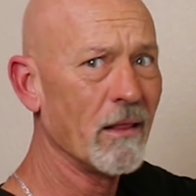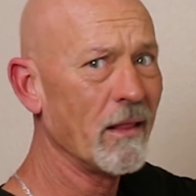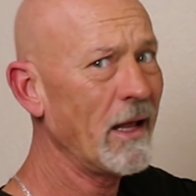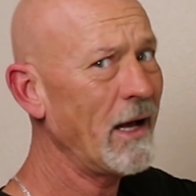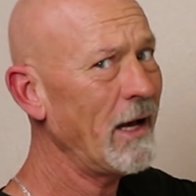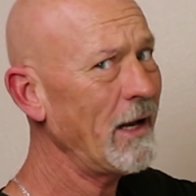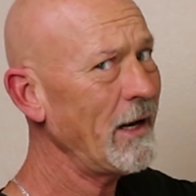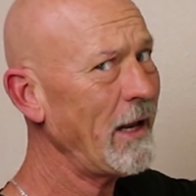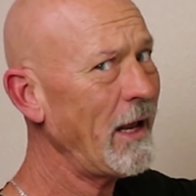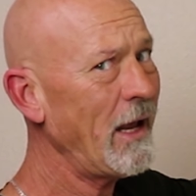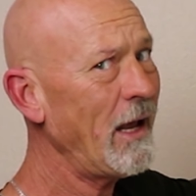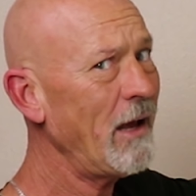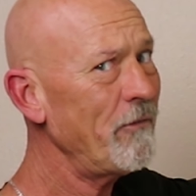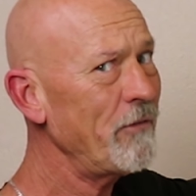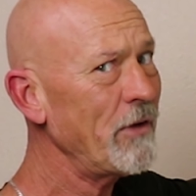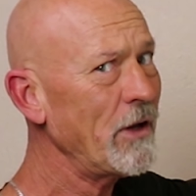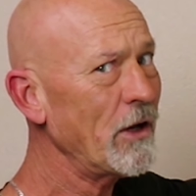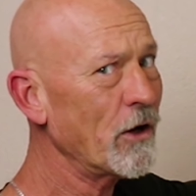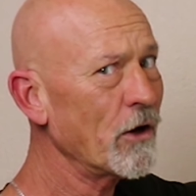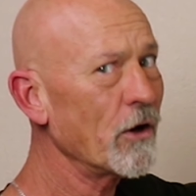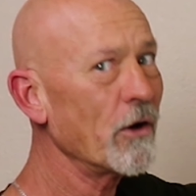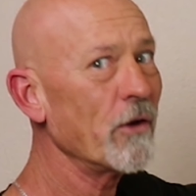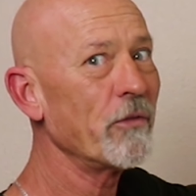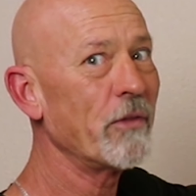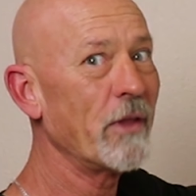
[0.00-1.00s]
lot
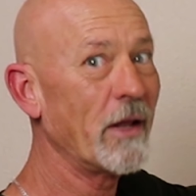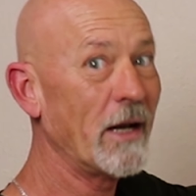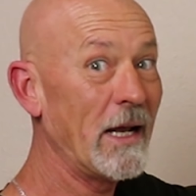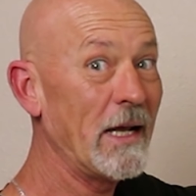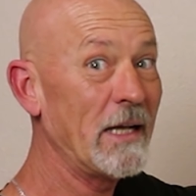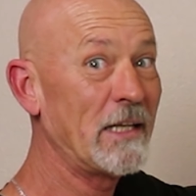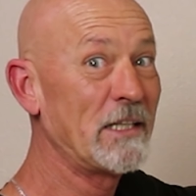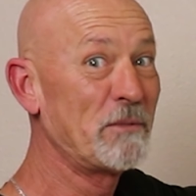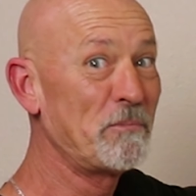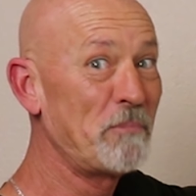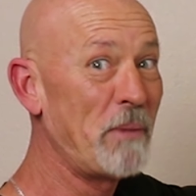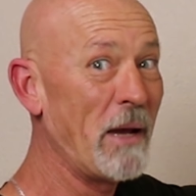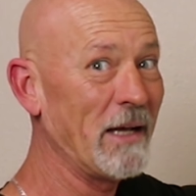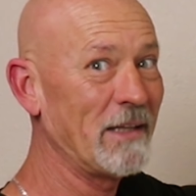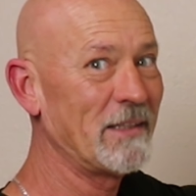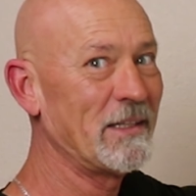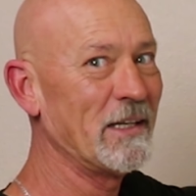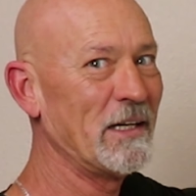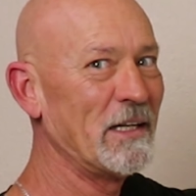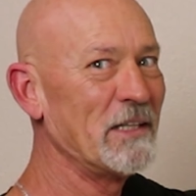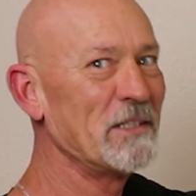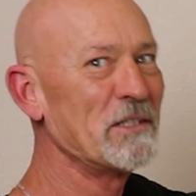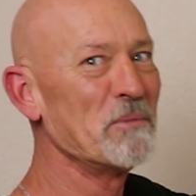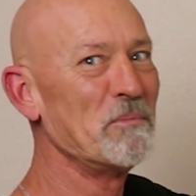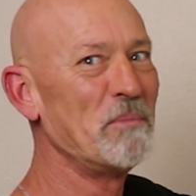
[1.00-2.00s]
heavier than I
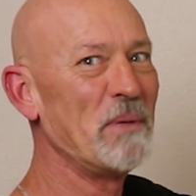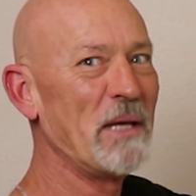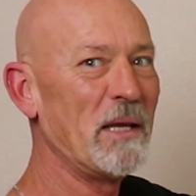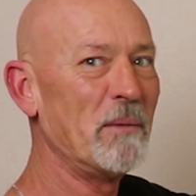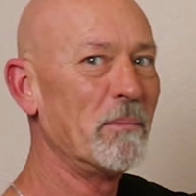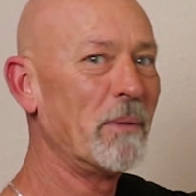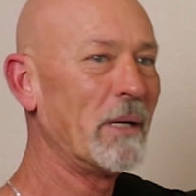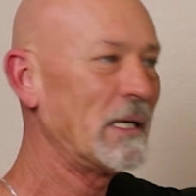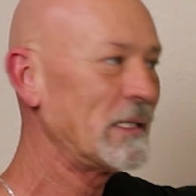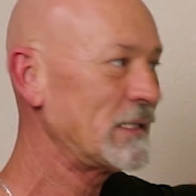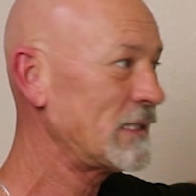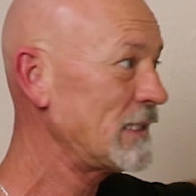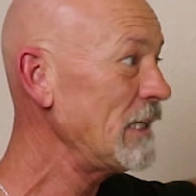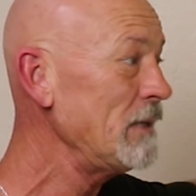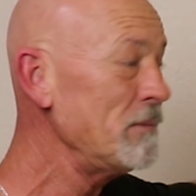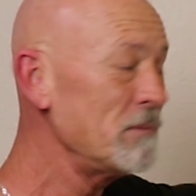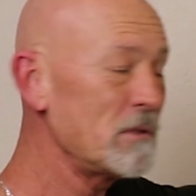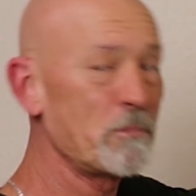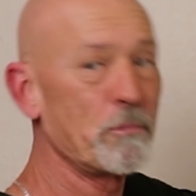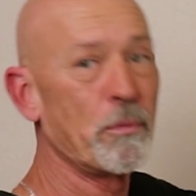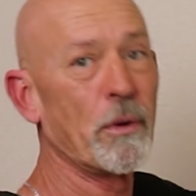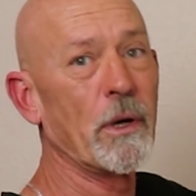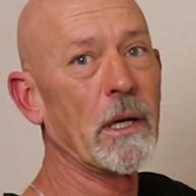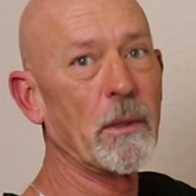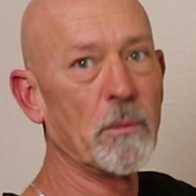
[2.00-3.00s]
expected it to be, but it
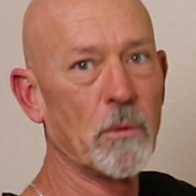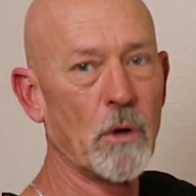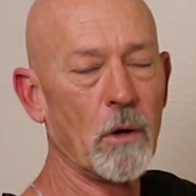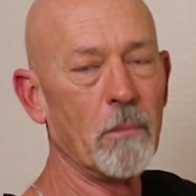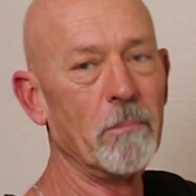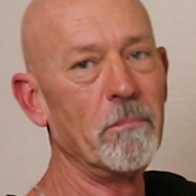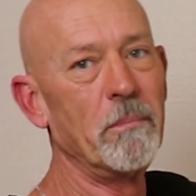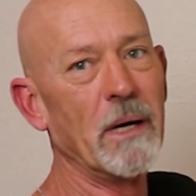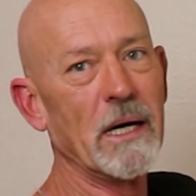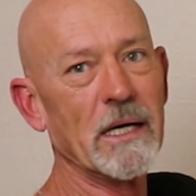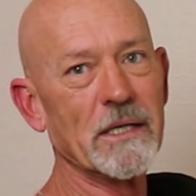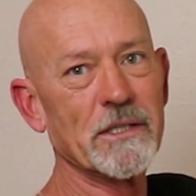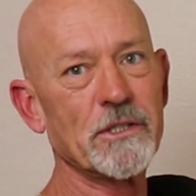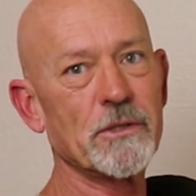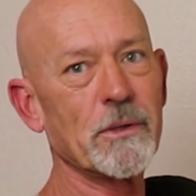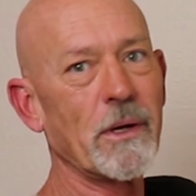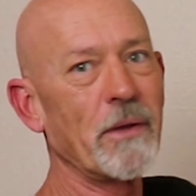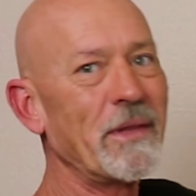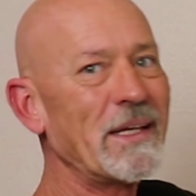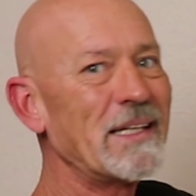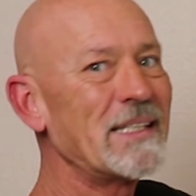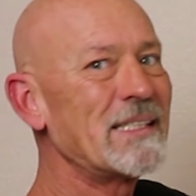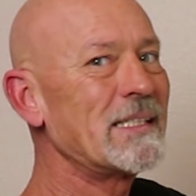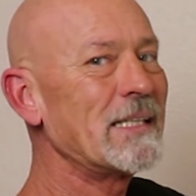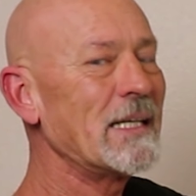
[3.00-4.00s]
seems pretty robust. So
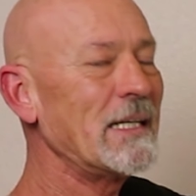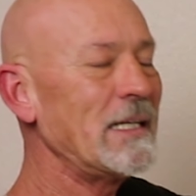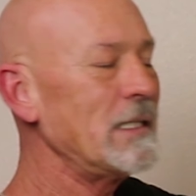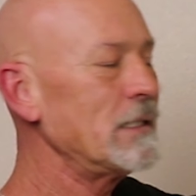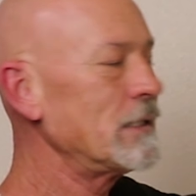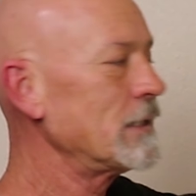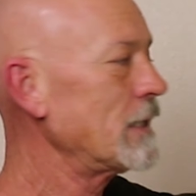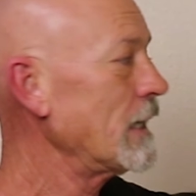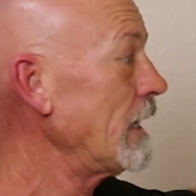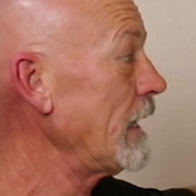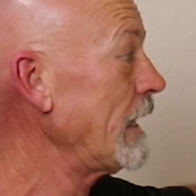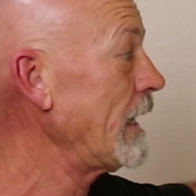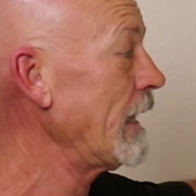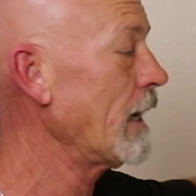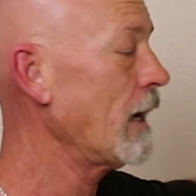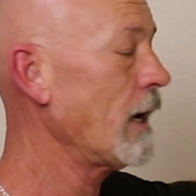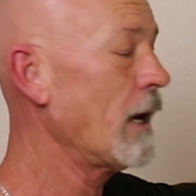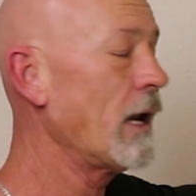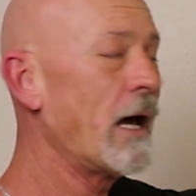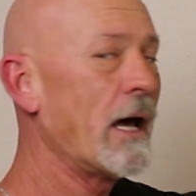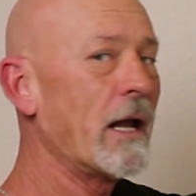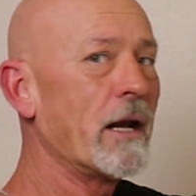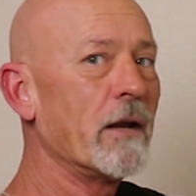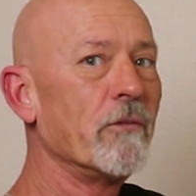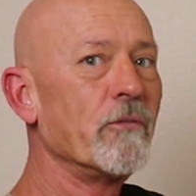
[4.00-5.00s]
I think Cindy's going to get a
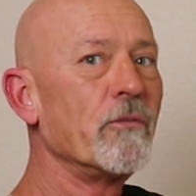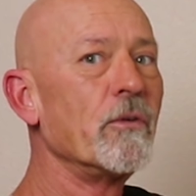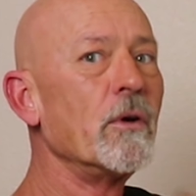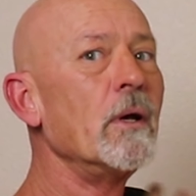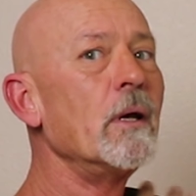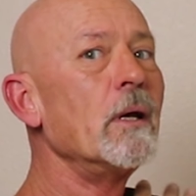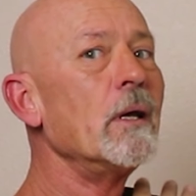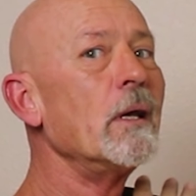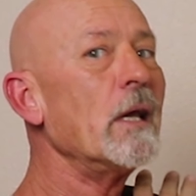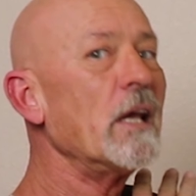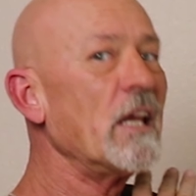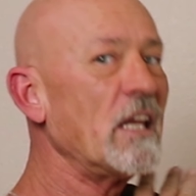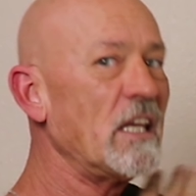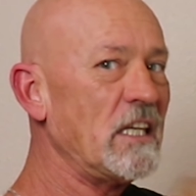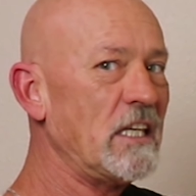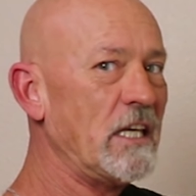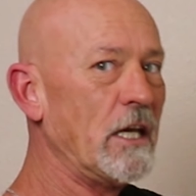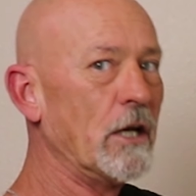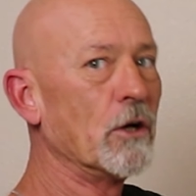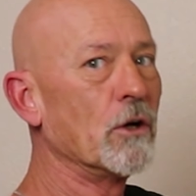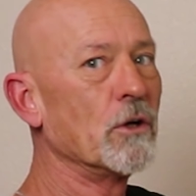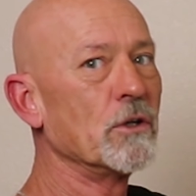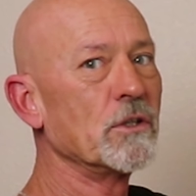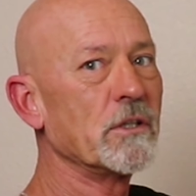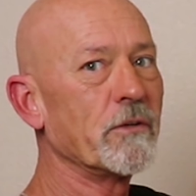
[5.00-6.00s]
lot of
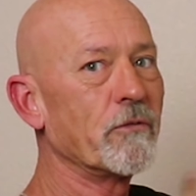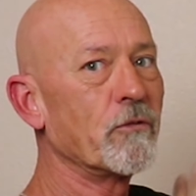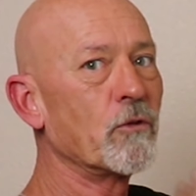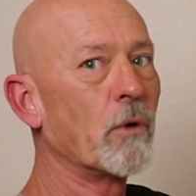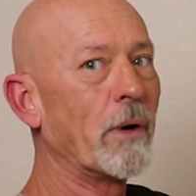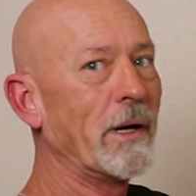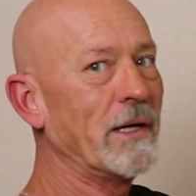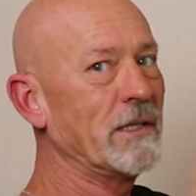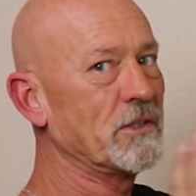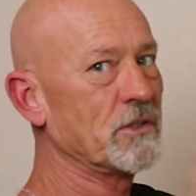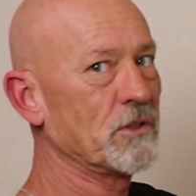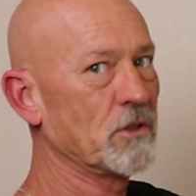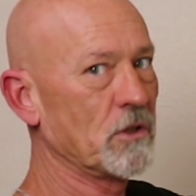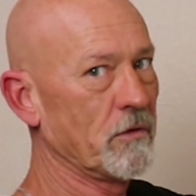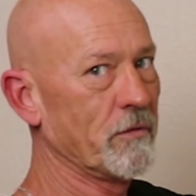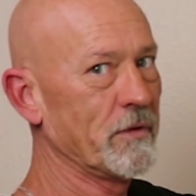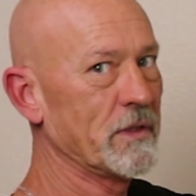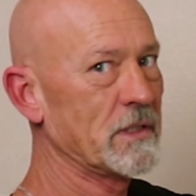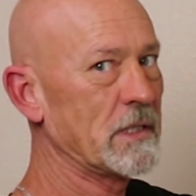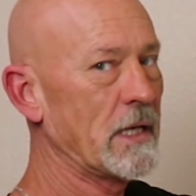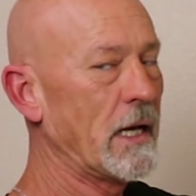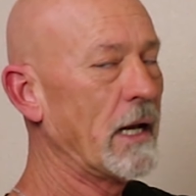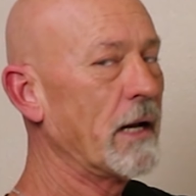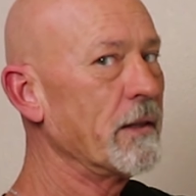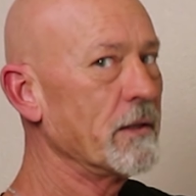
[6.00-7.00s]
years of great
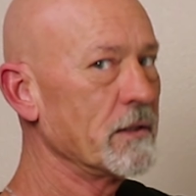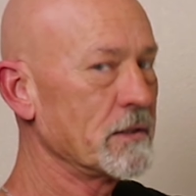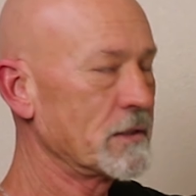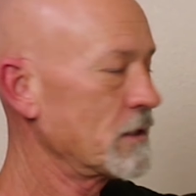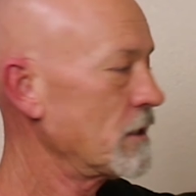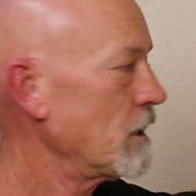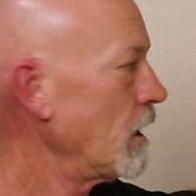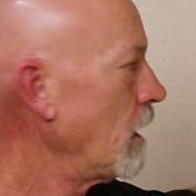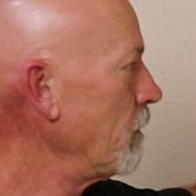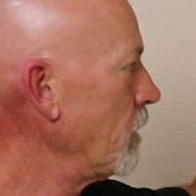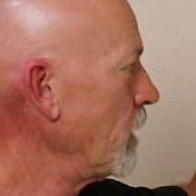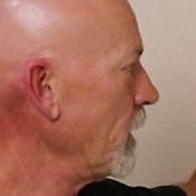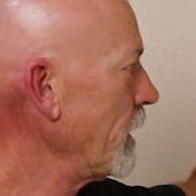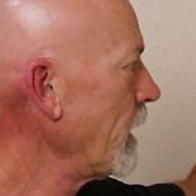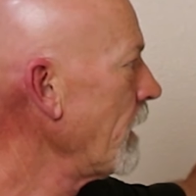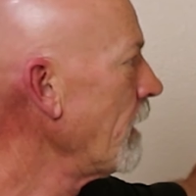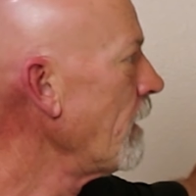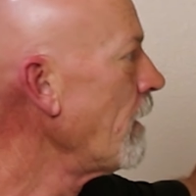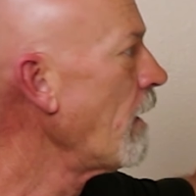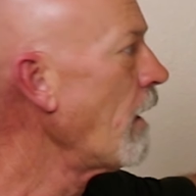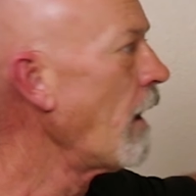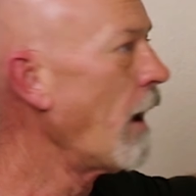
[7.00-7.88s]
service out of this cupboard.